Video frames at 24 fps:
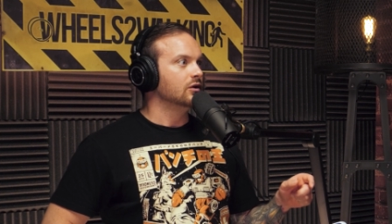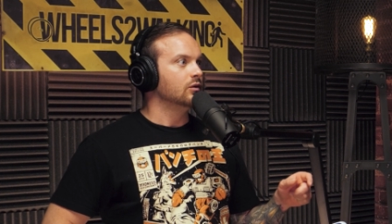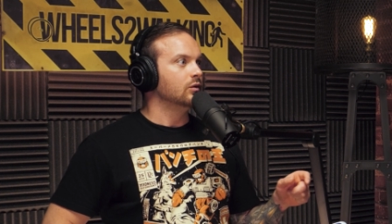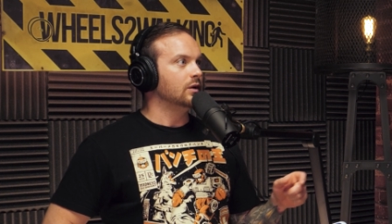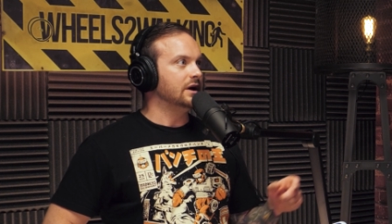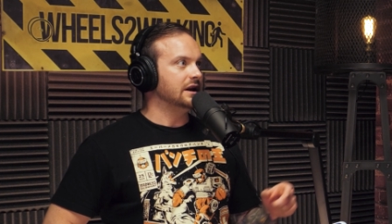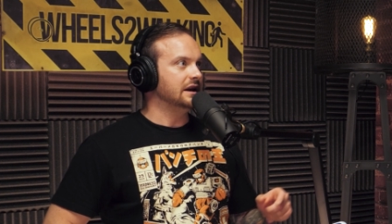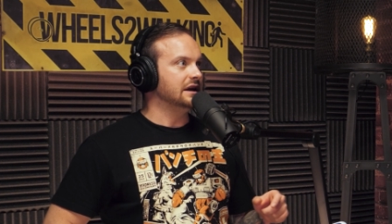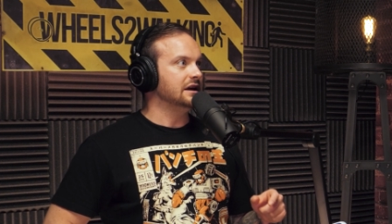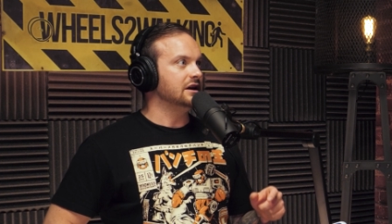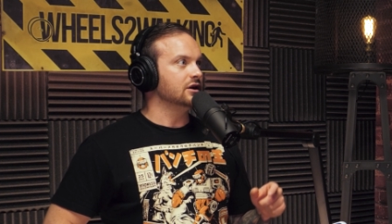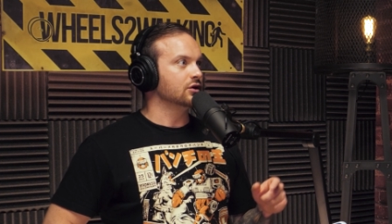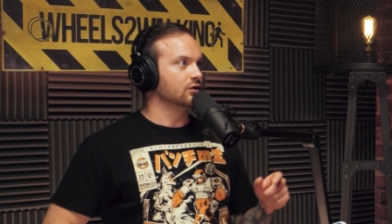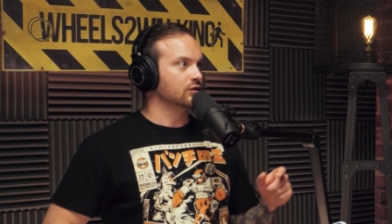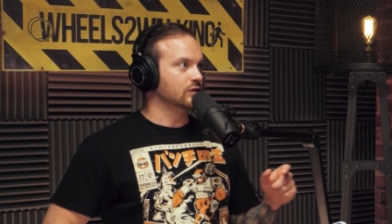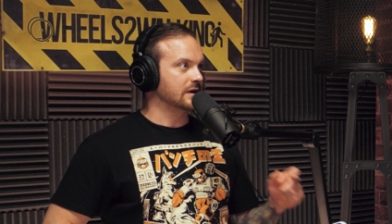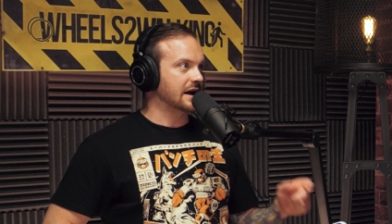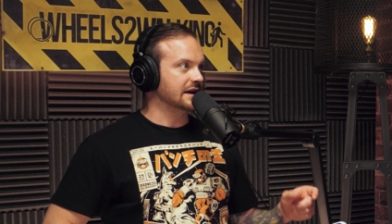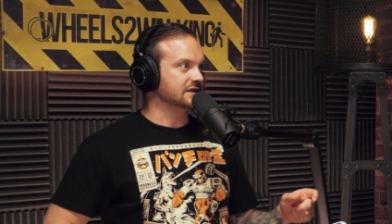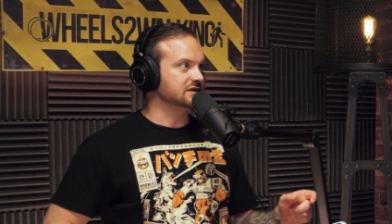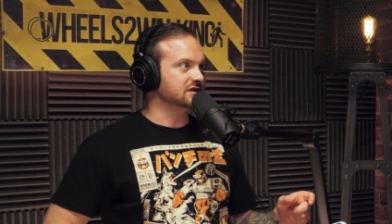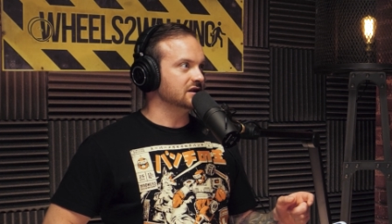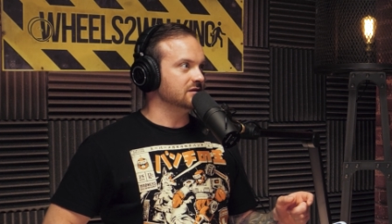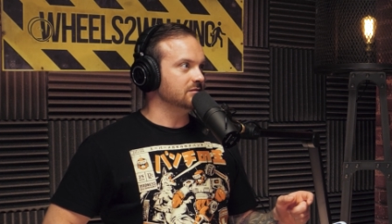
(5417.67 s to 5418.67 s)
when he
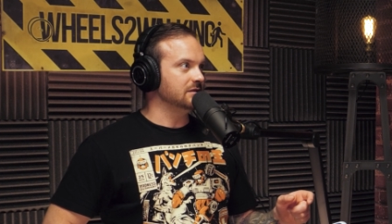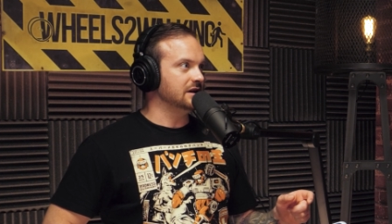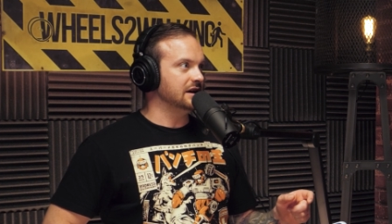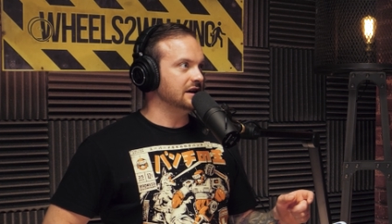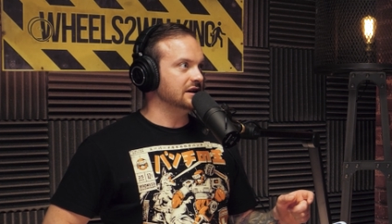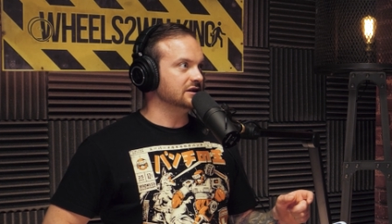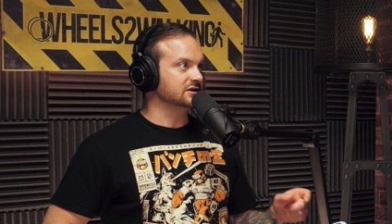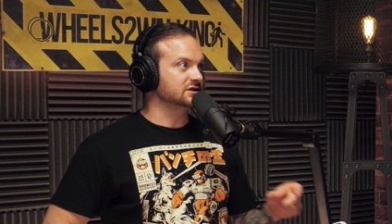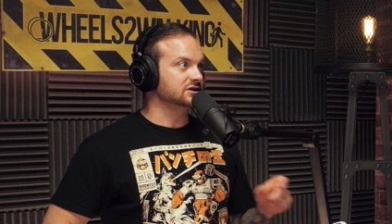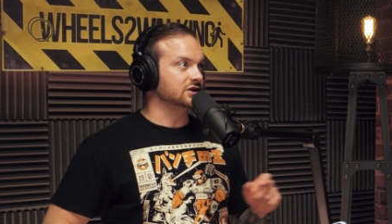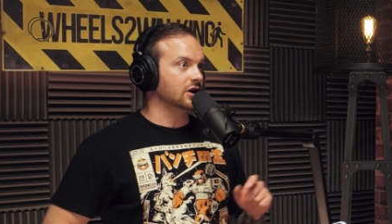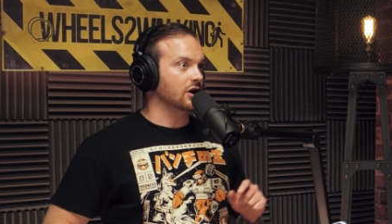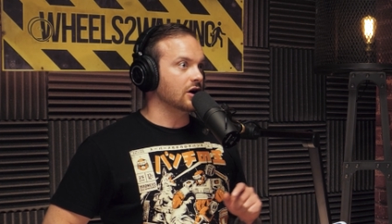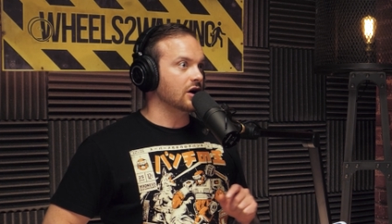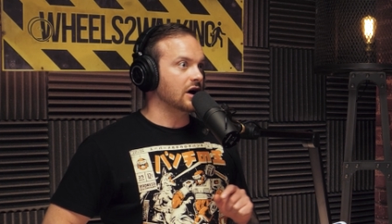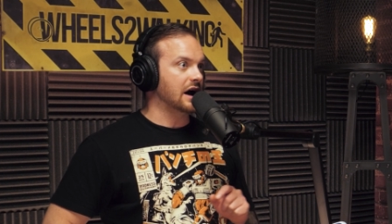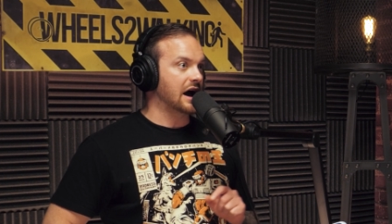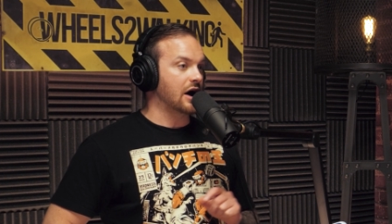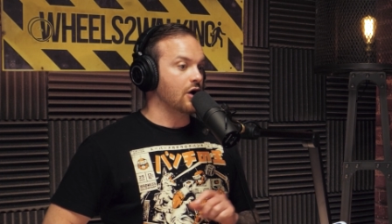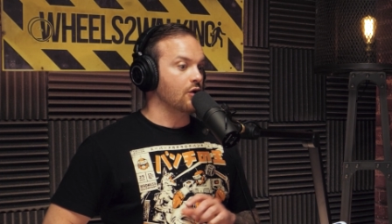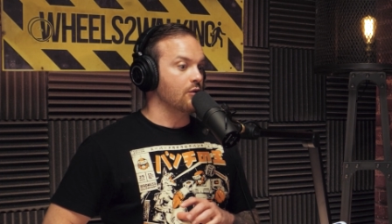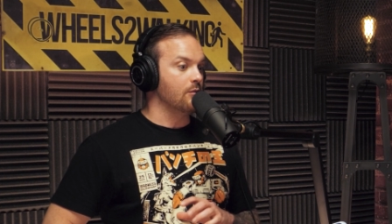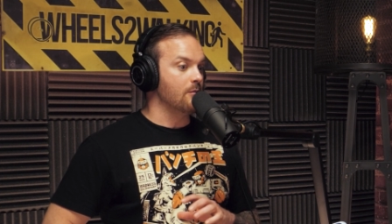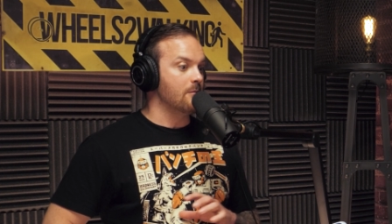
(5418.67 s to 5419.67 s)
arrested me, saw how